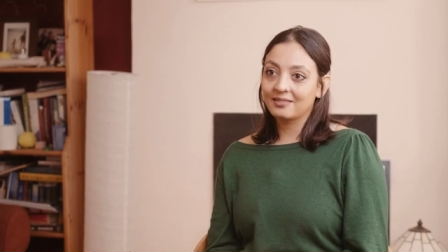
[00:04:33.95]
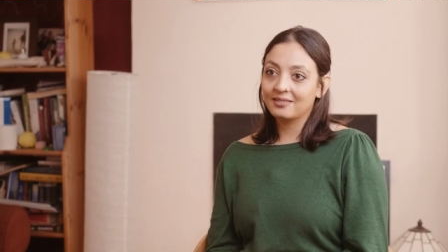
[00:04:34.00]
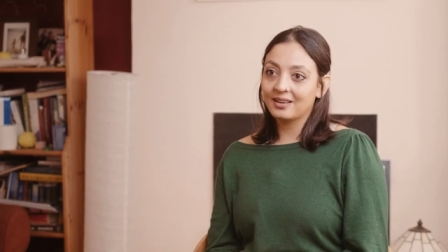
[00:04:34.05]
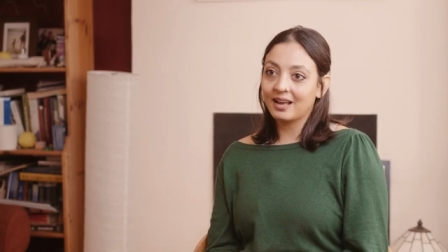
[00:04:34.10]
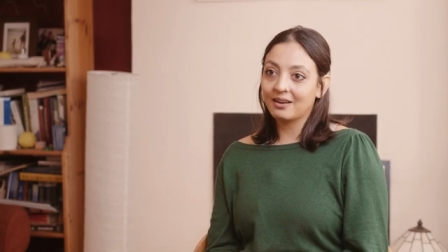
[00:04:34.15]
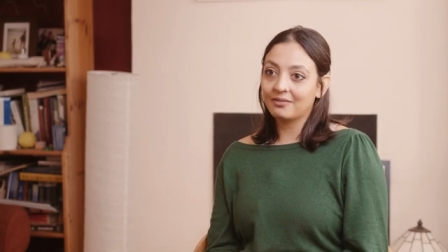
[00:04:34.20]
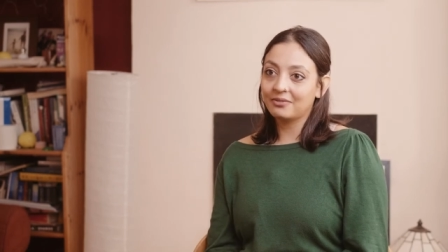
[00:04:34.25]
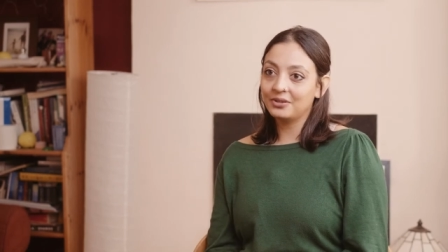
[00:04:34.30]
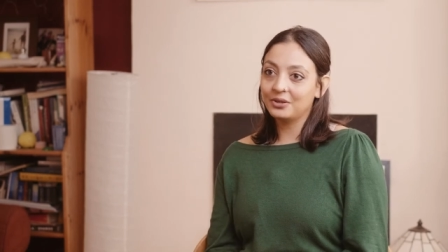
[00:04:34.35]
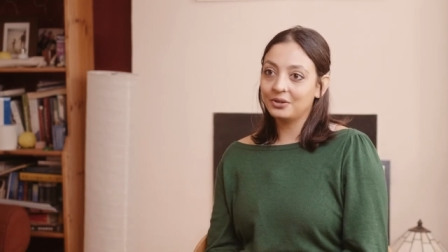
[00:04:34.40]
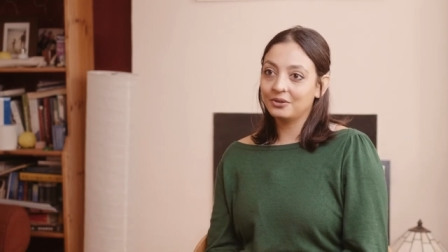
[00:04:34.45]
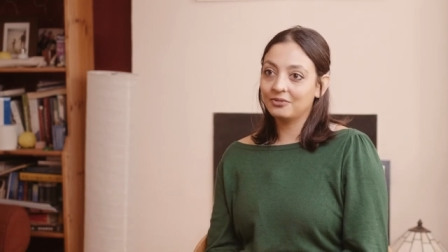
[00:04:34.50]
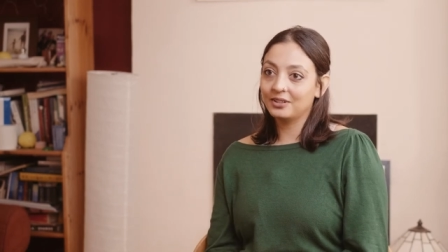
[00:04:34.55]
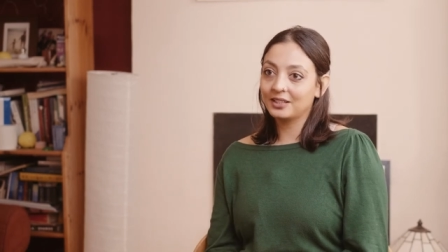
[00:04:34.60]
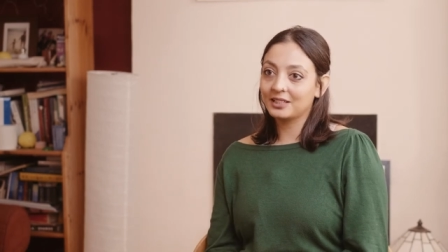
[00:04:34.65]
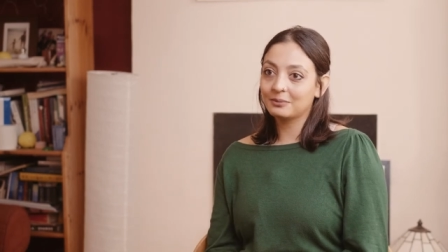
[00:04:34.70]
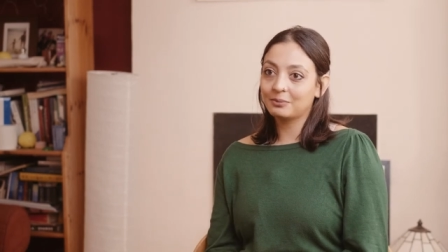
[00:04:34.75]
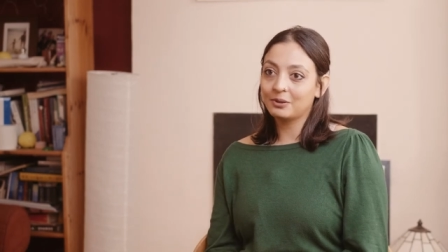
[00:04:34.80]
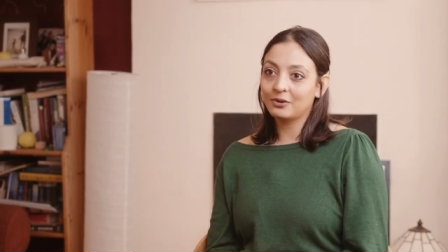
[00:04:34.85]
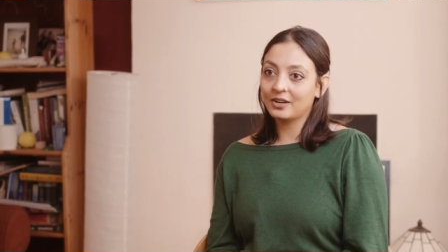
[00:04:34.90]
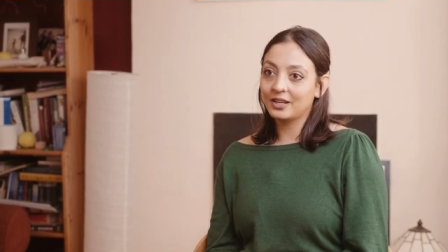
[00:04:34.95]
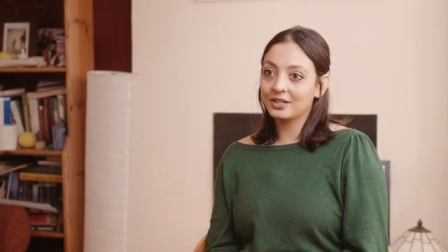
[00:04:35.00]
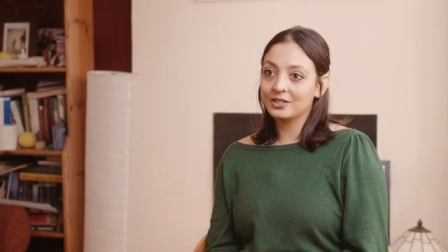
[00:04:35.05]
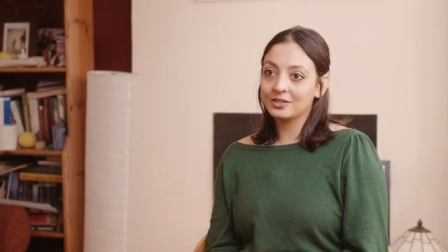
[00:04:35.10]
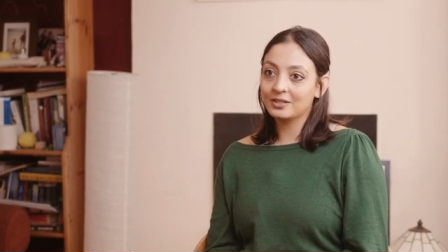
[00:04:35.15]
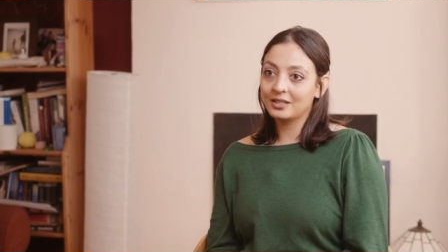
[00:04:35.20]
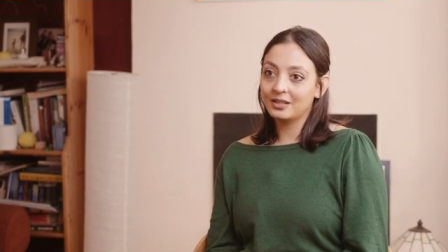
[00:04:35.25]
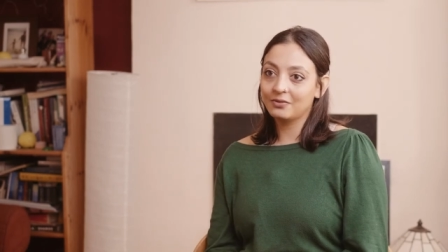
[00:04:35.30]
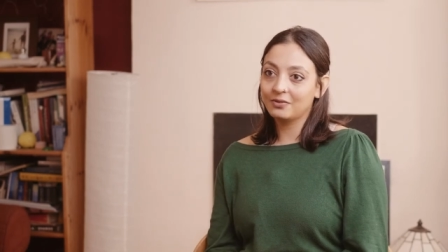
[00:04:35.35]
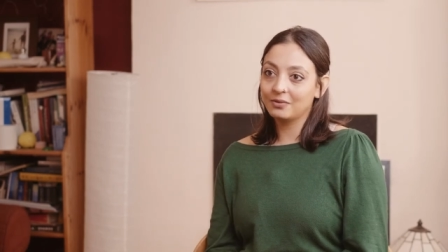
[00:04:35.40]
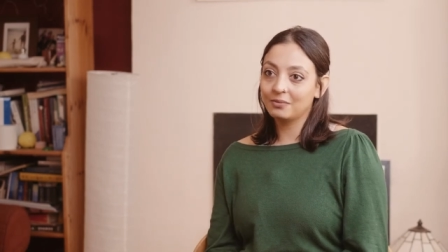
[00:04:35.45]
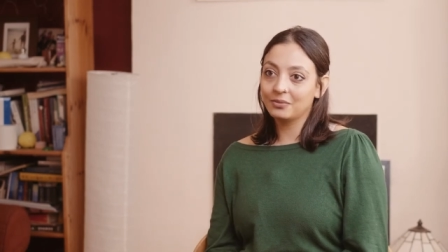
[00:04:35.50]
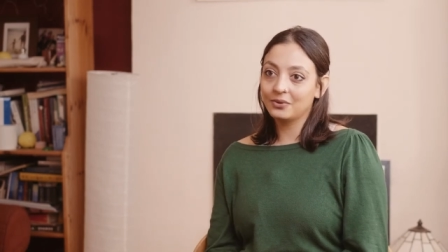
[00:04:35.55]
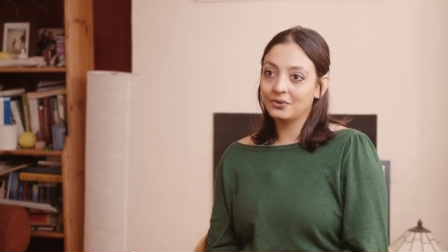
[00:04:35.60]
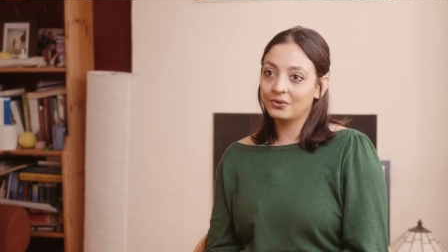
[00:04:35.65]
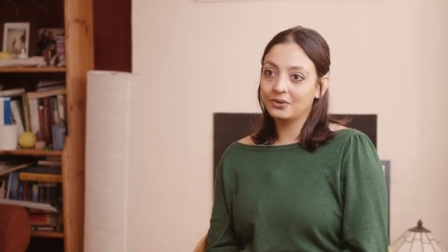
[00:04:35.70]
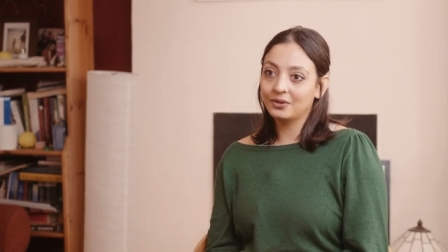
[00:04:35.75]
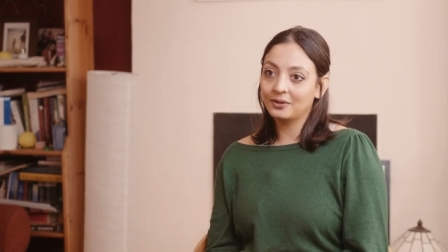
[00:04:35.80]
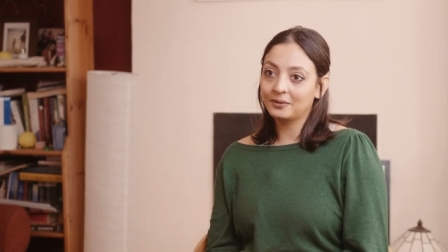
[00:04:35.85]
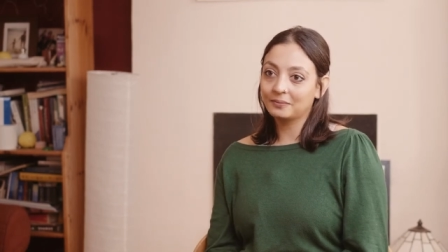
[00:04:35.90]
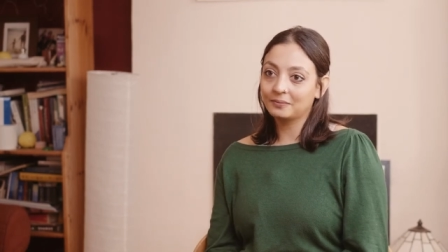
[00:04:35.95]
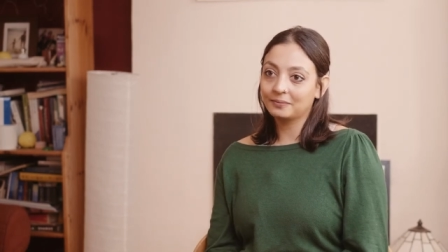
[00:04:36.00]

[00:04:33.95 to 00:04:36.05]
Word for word: avenue of exploration even more.